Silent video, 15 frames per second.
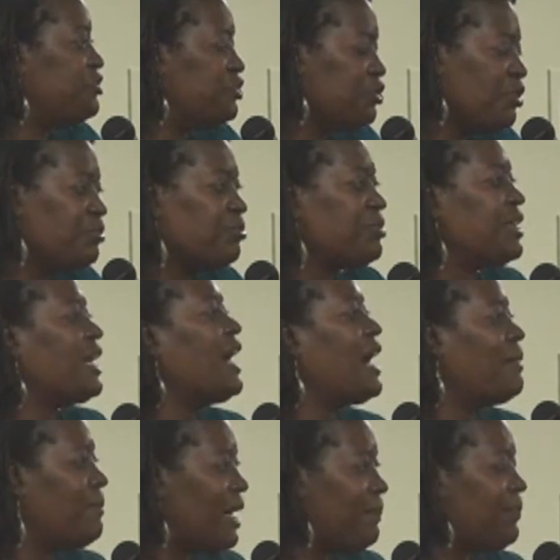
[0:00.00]
children to
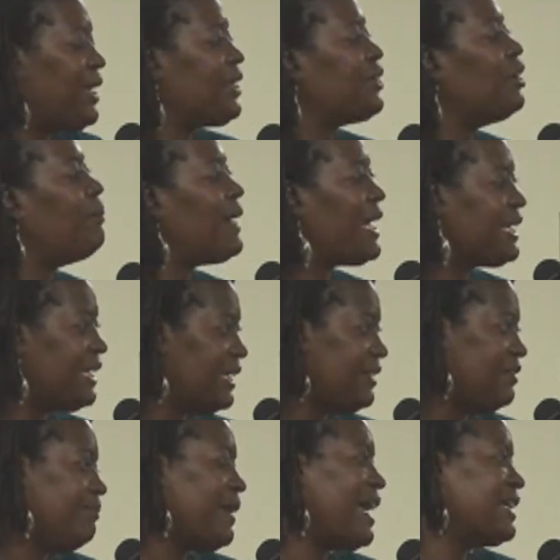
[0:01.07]
come up and go back and
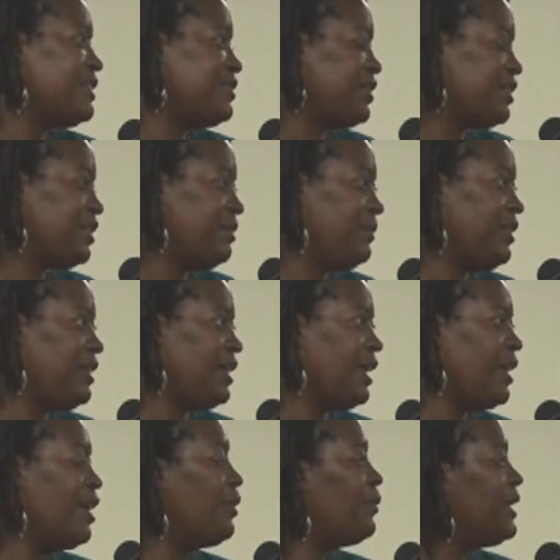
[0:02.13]
give back into the
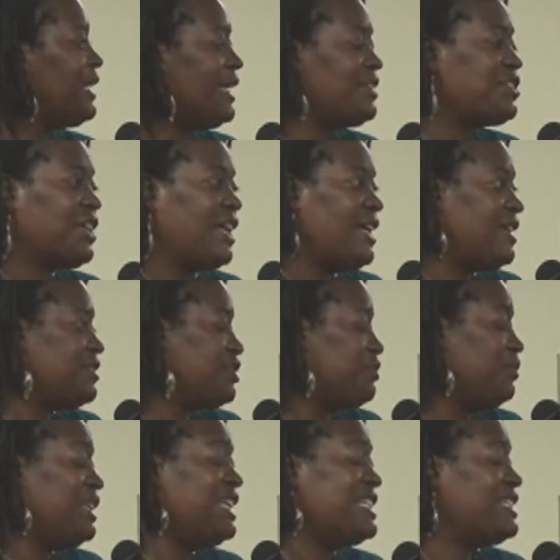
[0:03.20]
community. We need
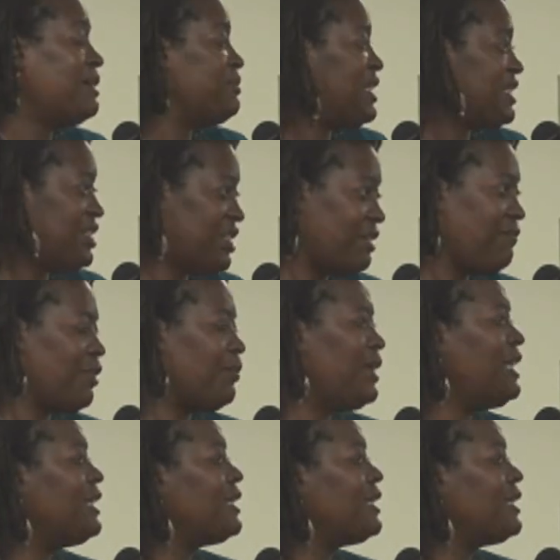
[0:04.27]
change. We need something different. We